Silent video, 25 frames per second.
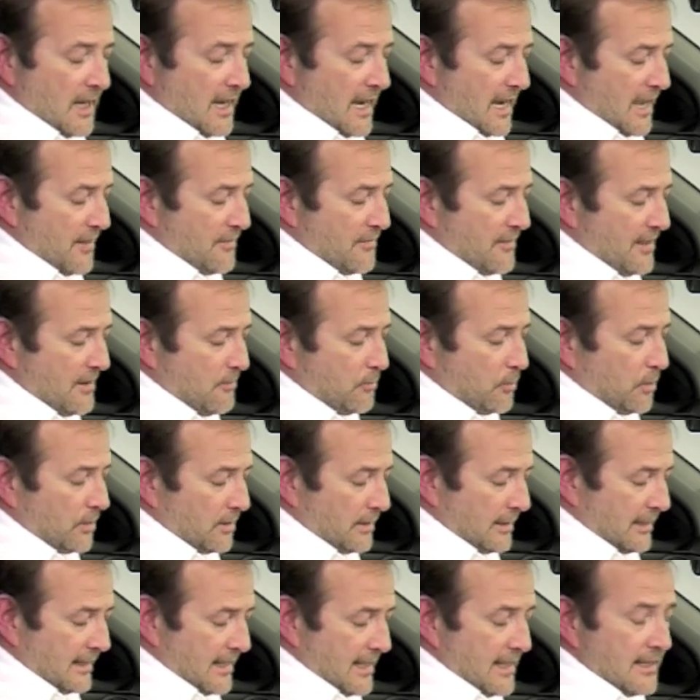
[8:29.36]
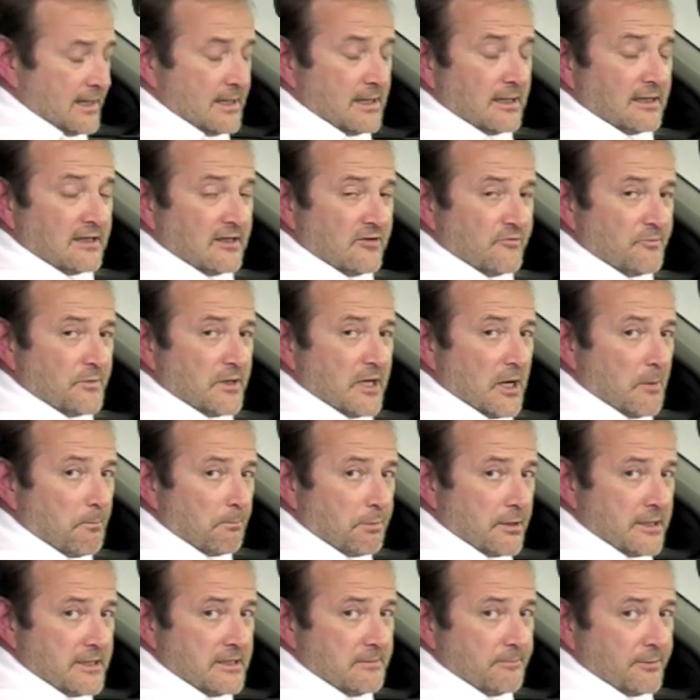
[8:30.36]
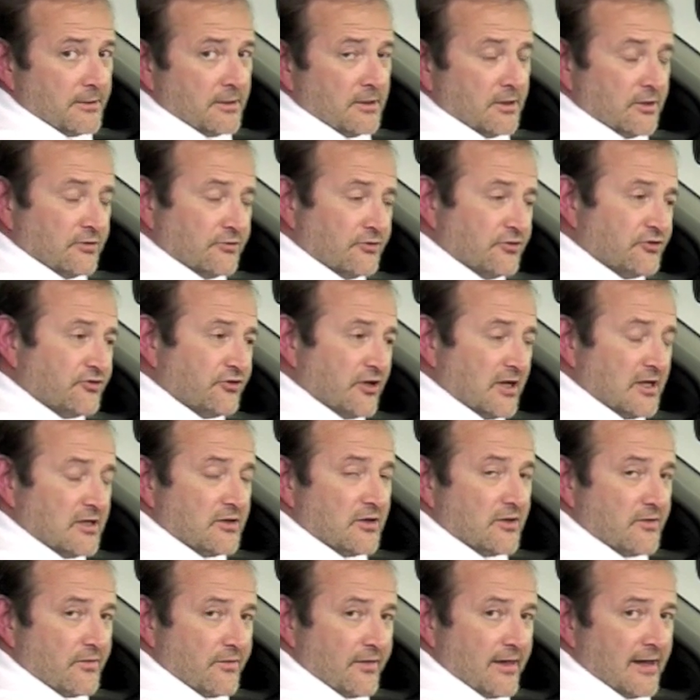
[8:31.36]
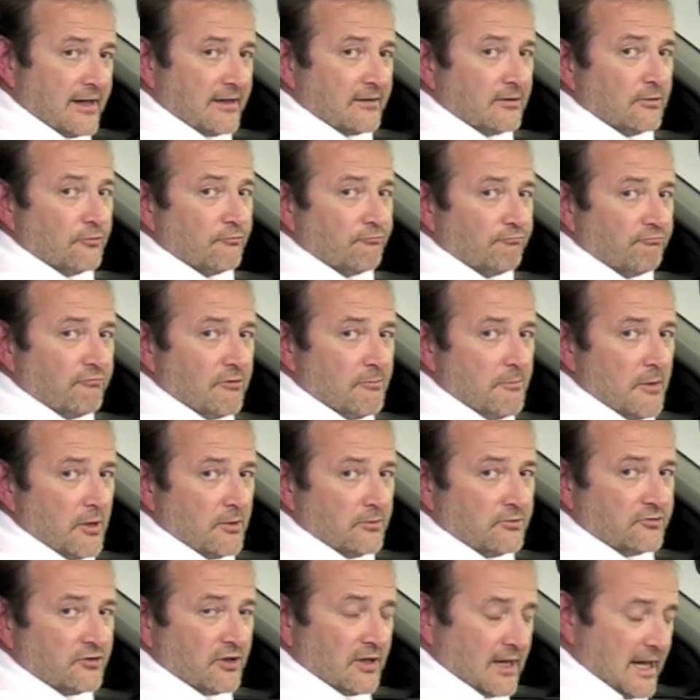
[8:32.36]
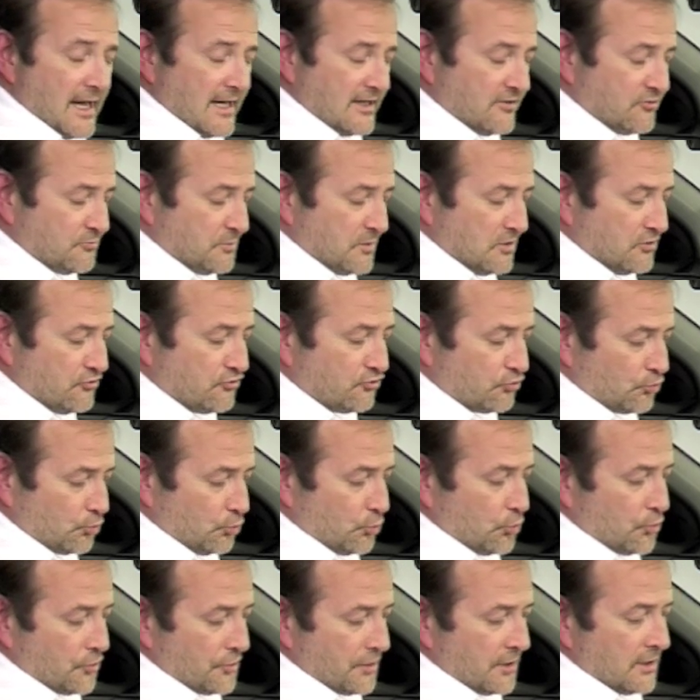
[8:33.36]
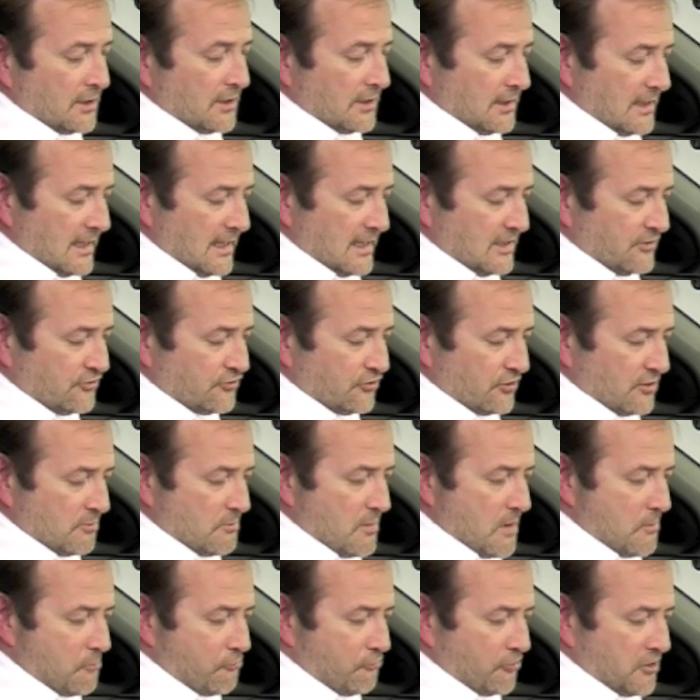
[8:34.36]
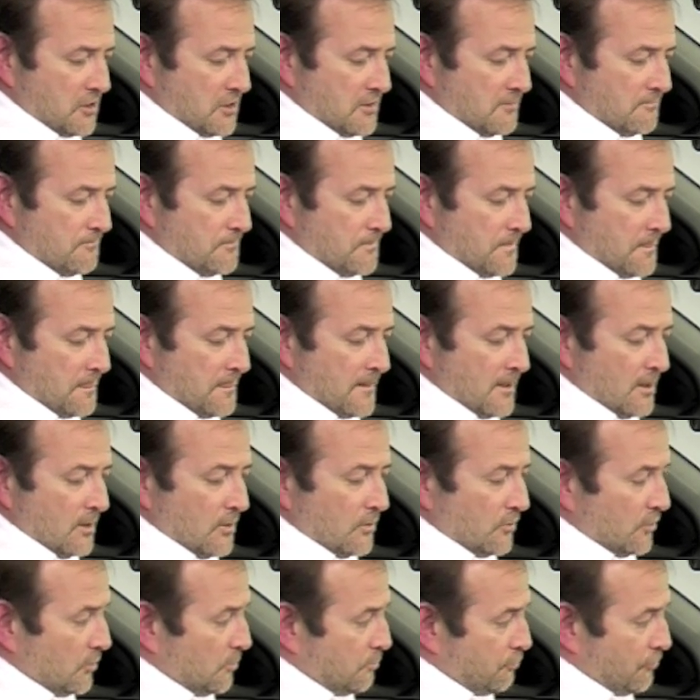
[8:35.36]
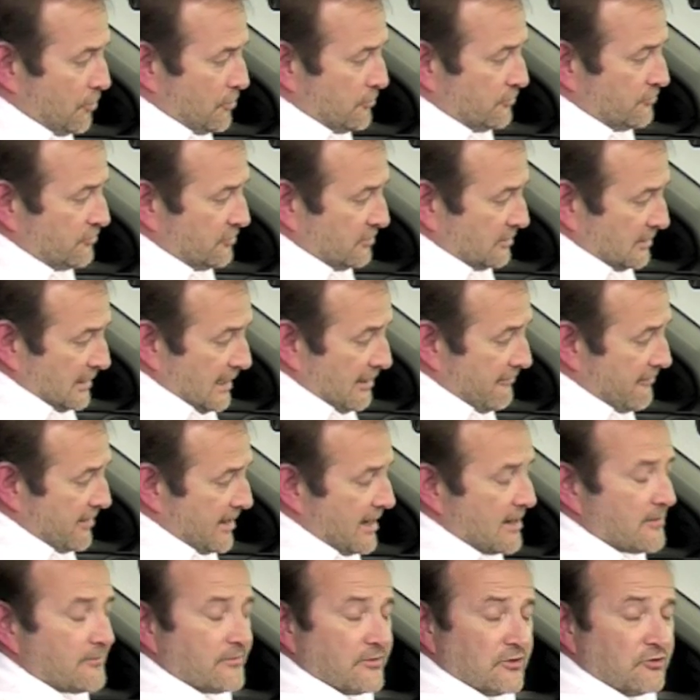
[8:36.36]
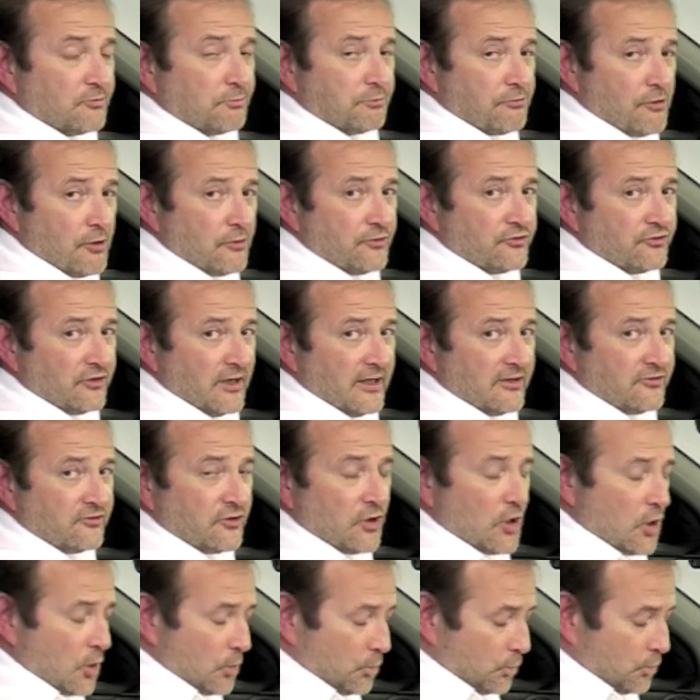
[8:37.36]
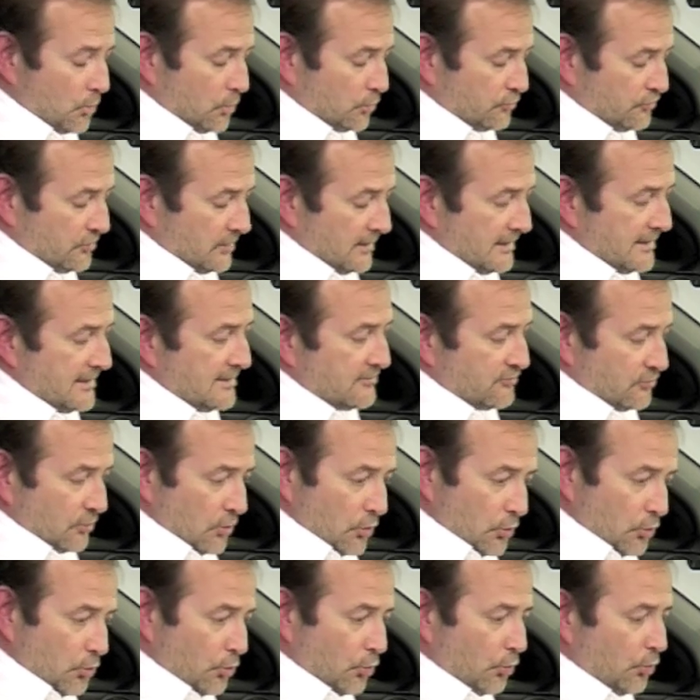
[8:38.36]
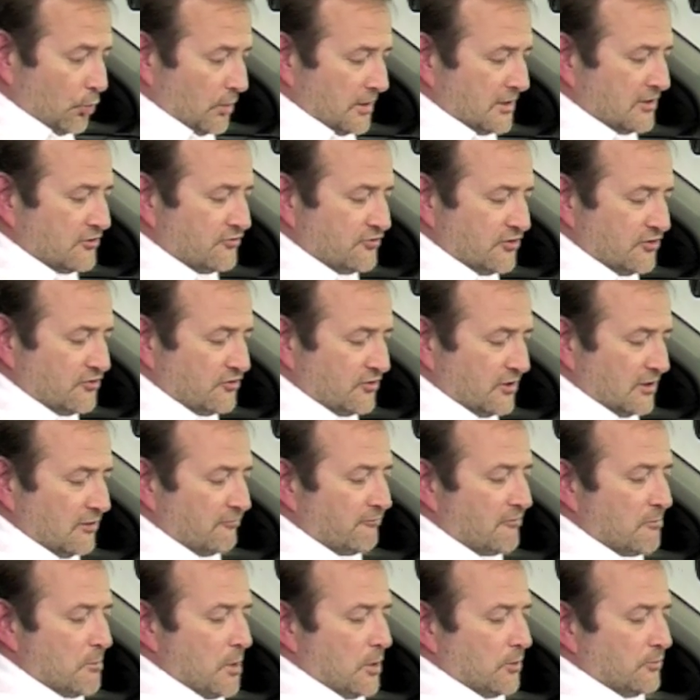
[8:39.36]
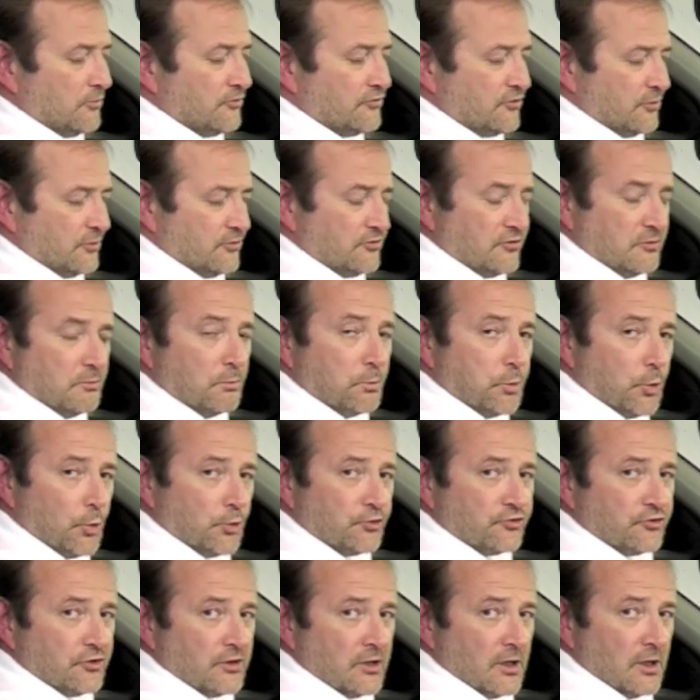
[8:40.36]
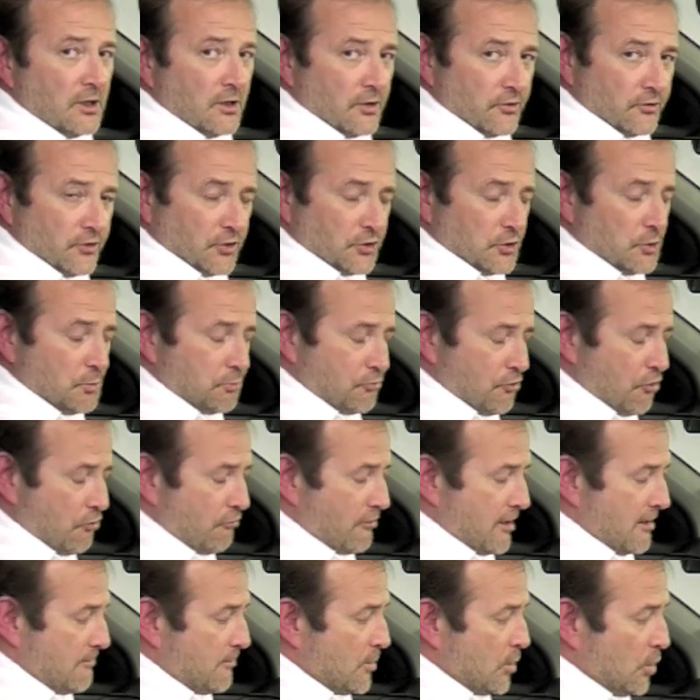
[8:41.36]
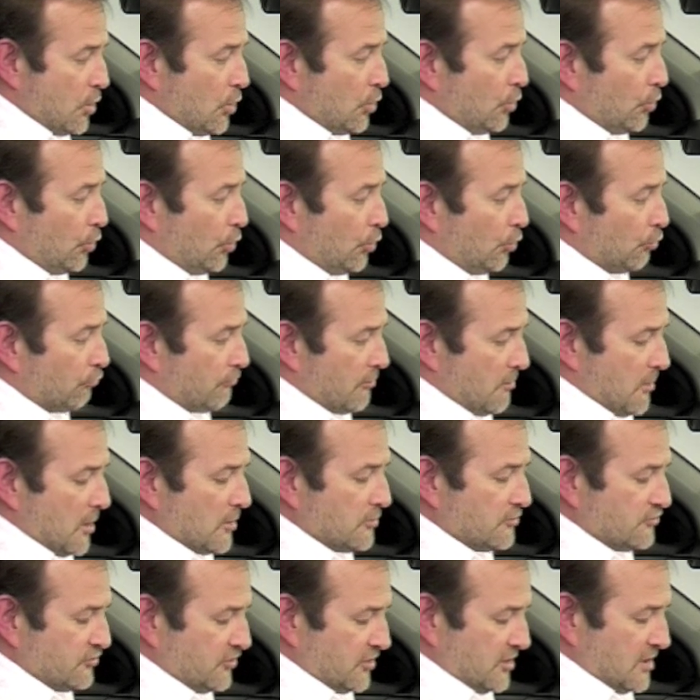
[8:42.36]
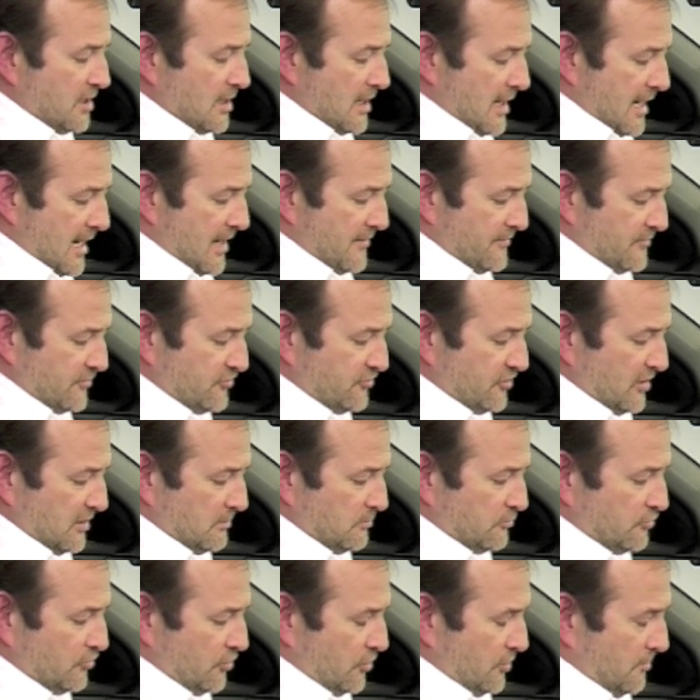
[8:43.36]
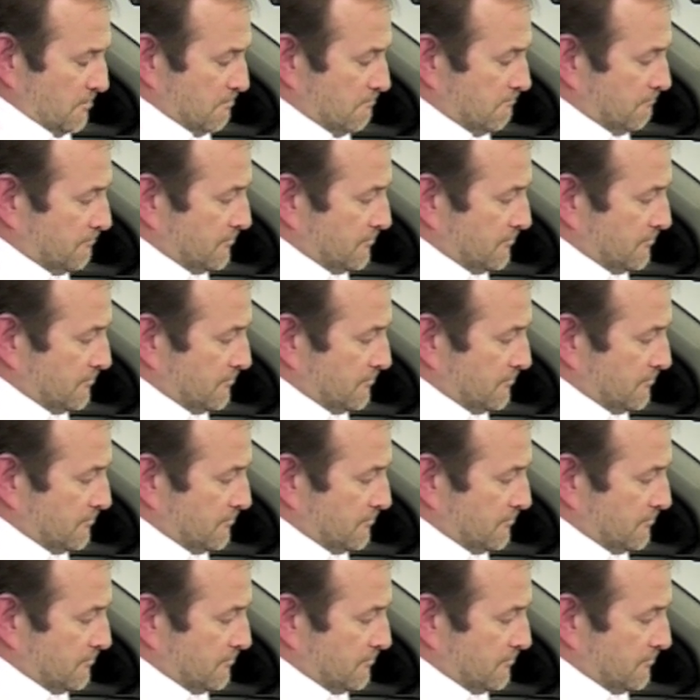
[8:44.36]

And that will again give me a bleep to say that that remote has been stored into the memory. The process, carrying out this process will delete all existing remotes. So it's important that you program all remotes in at the same time.